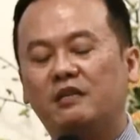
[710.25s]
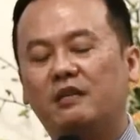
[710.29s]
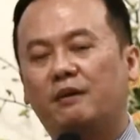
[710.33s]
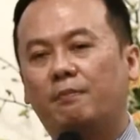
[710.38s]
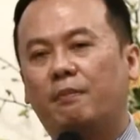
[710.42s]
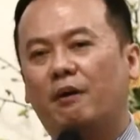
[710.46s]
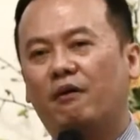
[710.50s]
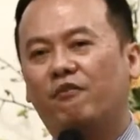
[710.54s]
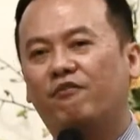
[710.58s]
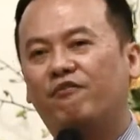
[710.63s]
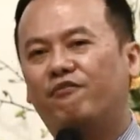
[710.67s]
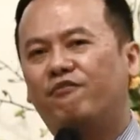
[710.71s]

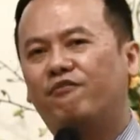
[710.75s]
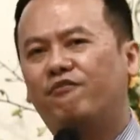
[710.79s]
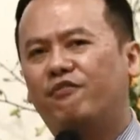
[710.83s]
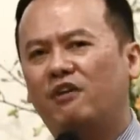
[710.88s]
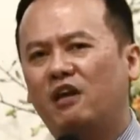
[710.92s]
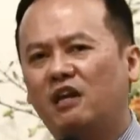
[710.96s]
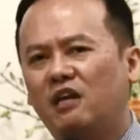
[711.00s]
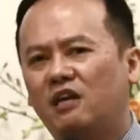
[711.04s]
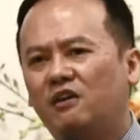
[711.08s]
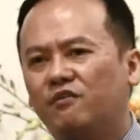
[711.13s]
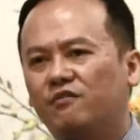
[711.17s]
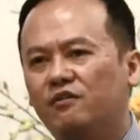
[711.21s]
about
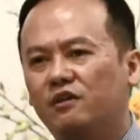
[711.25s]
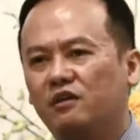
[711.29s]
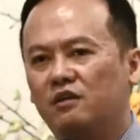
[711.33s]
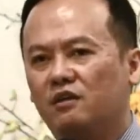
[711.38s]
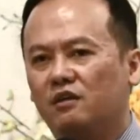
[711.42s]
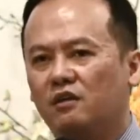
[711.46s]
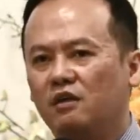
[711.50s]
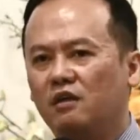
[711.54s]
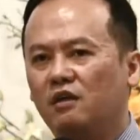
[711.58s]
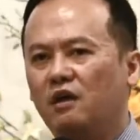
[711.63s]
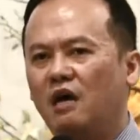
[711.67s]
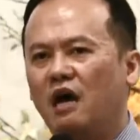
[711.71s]
favor.
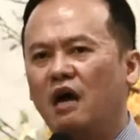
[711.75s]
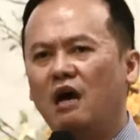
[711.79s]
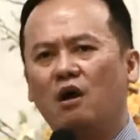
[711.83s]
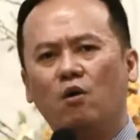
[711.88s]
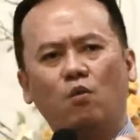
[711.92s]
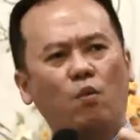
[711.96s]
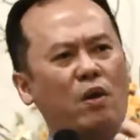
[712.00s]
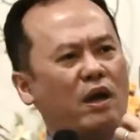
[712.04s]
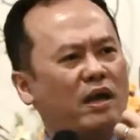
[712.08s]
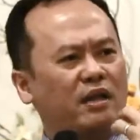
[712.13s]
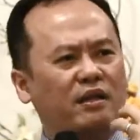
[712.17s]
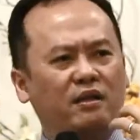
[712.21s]

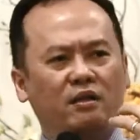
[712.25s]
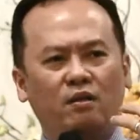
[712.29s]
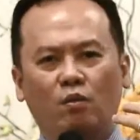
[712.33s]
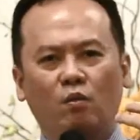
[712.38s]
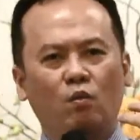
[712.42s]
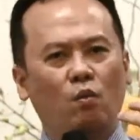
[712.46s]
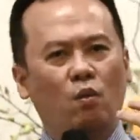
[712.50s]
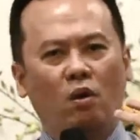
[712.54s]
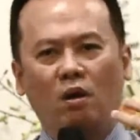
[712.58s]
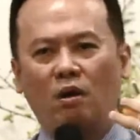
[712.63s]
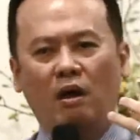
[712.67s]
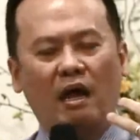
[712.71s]

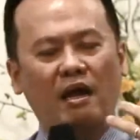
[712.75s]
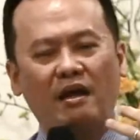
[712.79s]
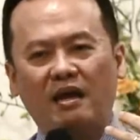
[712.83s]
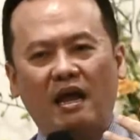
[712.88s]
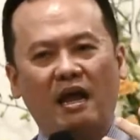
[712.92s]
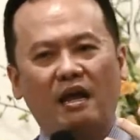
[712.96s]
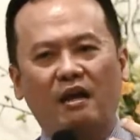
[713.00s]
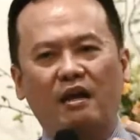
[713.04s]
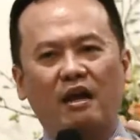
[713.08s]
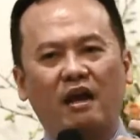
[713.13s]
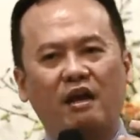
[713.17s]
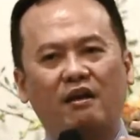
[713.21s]

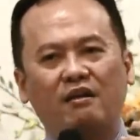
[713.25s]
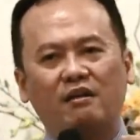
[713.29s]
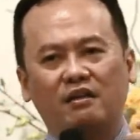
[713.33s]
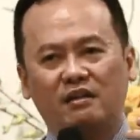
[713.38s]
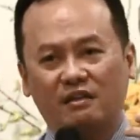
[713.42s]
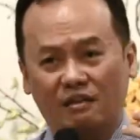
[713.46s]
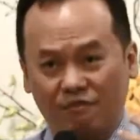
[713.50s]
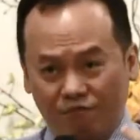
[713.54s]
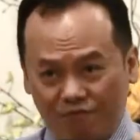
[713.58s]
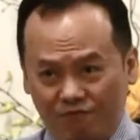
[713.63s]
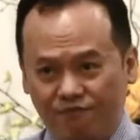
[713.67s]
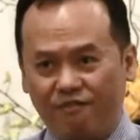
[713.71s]
And
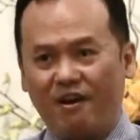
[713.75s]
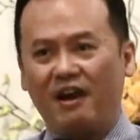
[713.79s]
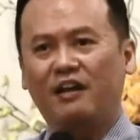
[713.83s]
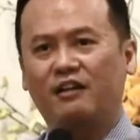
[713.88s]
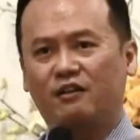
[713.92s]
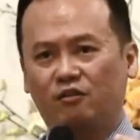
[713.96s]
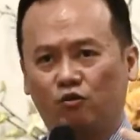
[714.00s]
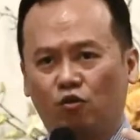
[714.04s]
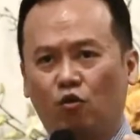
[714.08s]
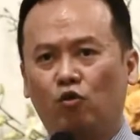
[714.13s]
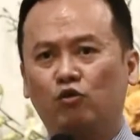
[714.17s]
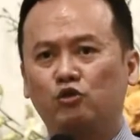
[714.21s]
in
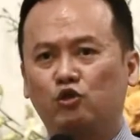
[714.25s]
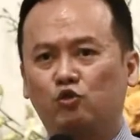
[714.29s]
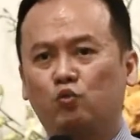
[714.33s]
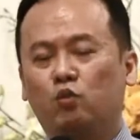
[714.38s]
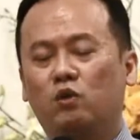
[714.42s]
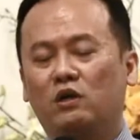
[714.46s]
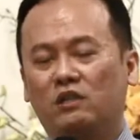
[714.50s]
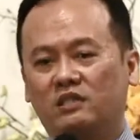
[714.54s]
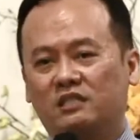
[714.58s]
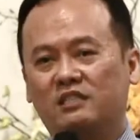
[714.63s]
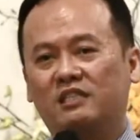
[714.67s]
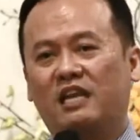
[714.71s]
fact, those
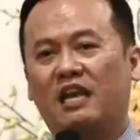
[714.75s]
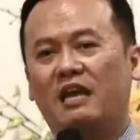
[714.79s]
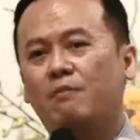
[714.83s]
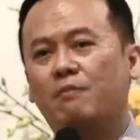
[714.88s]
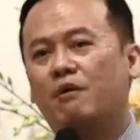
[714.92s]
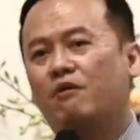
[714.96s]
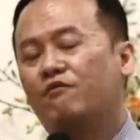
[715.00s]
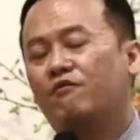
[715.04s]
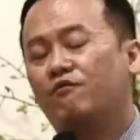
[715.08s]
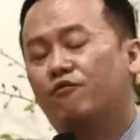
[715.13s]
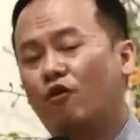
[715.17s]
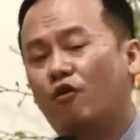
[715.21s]
words came
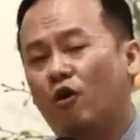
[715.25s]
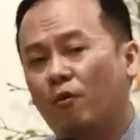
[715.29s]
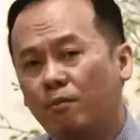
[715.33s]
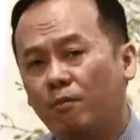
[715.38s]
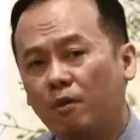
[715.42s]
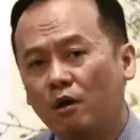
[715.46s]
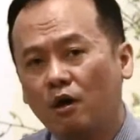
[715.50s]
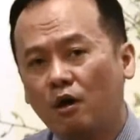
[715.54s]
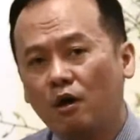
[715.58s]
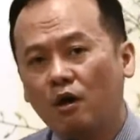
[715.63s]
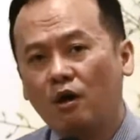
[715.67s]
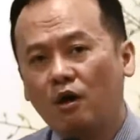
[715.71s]
up from
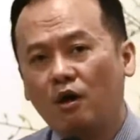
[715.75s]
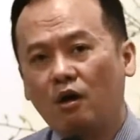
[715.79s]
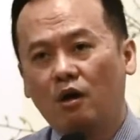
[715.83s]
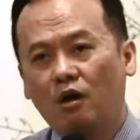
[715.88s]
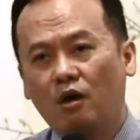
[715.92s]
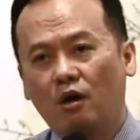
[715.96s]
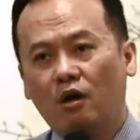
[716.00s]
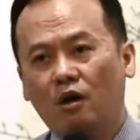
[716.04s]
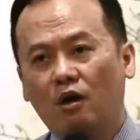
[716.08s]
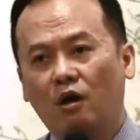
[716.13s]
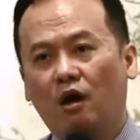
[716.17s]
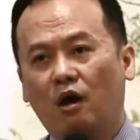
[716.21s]

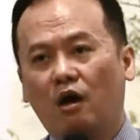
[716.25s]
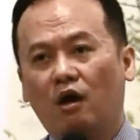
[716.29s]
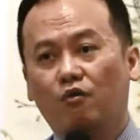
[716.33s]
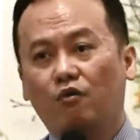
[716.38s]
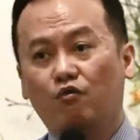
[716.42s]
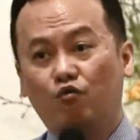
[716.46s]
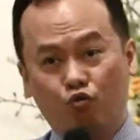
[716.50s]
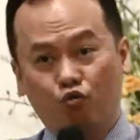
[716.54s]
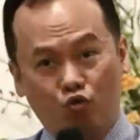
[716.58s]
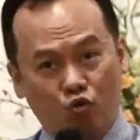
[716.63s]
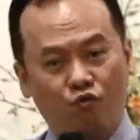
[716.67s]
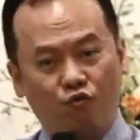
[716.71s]

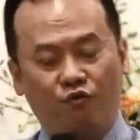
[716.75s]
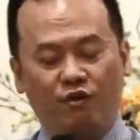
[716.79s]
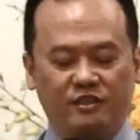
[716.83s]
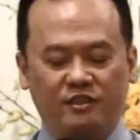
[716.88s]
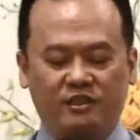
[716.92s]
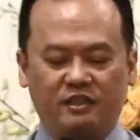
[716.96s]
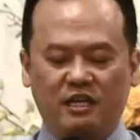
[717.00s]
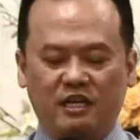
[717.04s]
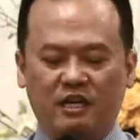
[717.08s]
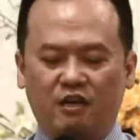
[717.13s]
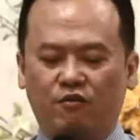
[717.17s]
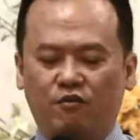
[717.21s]
Ruth
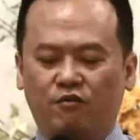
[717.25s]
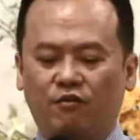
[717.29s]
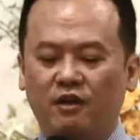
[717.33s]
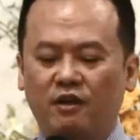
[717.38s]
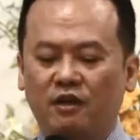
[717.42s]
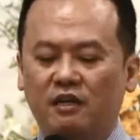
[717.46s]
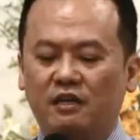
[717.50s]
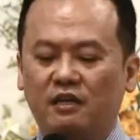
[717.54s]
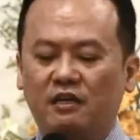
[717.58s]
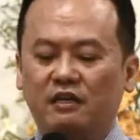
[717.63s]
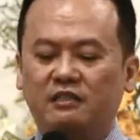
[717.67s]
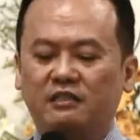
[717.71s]

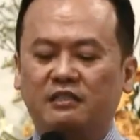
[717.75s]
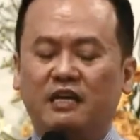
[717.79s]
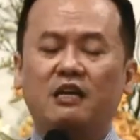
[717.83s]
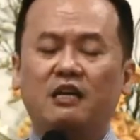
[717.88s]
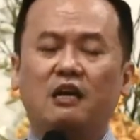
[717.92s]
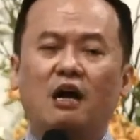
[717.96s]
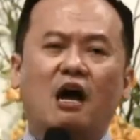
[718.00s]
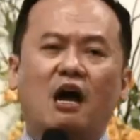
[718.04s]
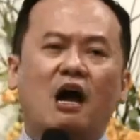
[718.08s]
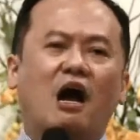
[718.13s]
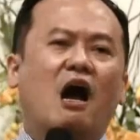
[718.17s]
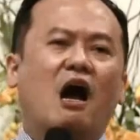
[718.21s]
herself, saying,
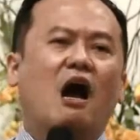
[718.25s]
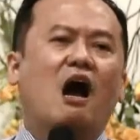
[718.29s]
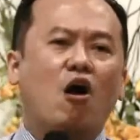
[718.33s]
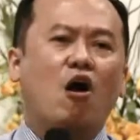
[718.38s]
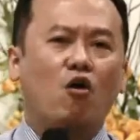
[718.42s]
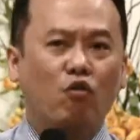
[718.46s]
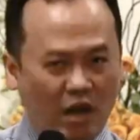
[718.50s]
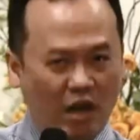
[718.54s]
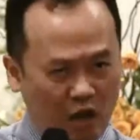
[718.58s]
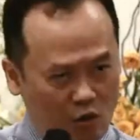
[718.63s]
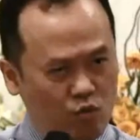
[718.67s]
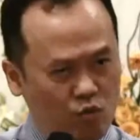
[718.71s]
how
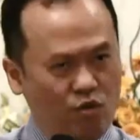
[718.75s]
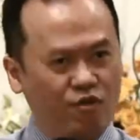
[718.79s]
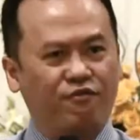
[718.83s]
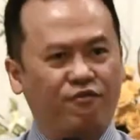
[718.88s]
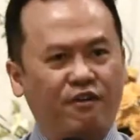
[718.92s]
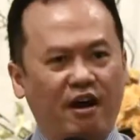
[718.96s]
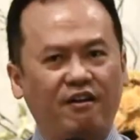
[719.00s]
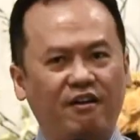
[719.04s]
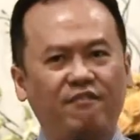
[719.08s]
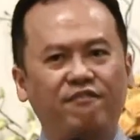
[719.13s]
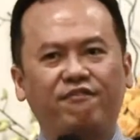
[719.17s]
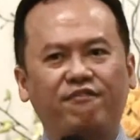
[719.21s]
can we
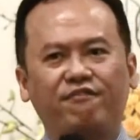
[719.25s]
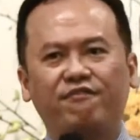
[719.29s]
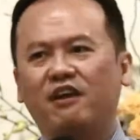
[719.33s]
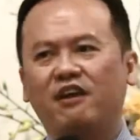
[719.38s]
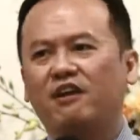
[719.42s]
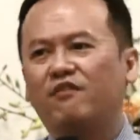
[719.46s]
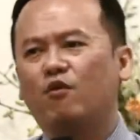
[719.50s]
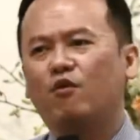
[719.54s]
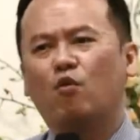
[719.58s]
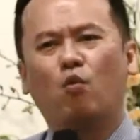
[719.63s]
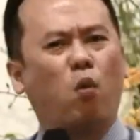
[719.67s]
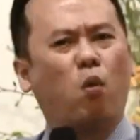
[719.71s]
find
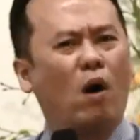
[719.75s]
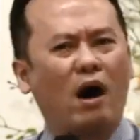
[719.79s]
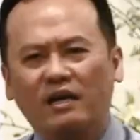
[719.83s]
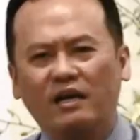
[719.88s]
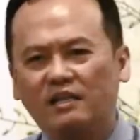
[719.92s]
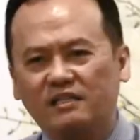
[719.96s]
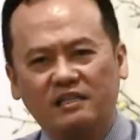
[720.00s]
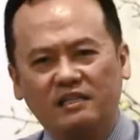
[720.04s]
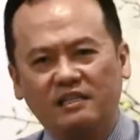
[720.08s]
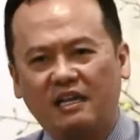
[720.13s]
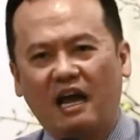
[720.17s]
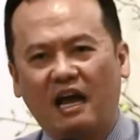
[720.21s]
favor? Why
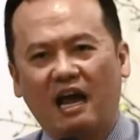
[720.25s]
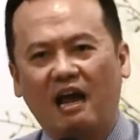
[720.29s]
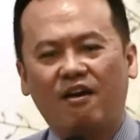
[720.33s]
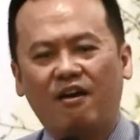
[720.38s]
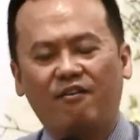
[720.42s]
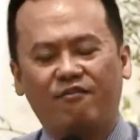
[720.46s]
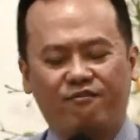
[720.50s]
is it that I have